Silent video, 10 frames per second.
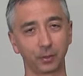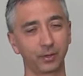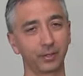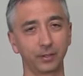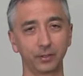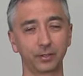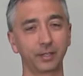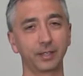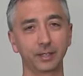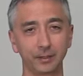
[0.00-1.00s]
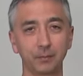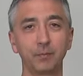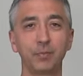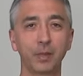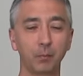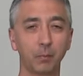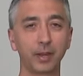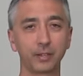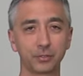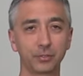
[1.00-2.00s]
where, you know, you're going to hit
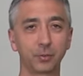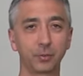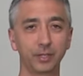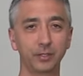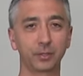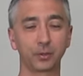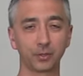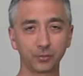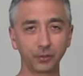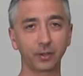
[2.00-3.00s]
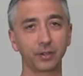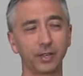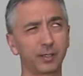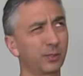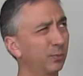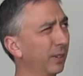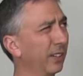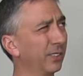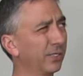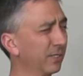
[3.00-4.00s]
minus 20 degrees Fahrenheit or
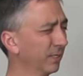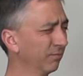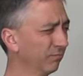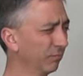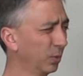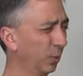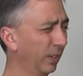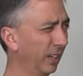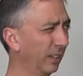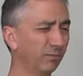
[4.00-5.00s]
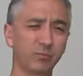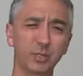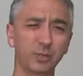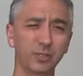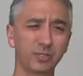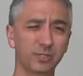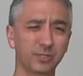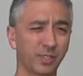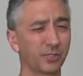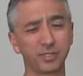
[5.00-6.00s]
minus 28 degrees
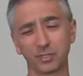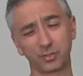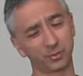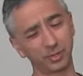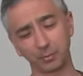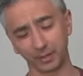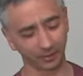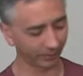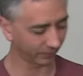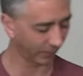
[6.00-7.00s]
Celsius or something like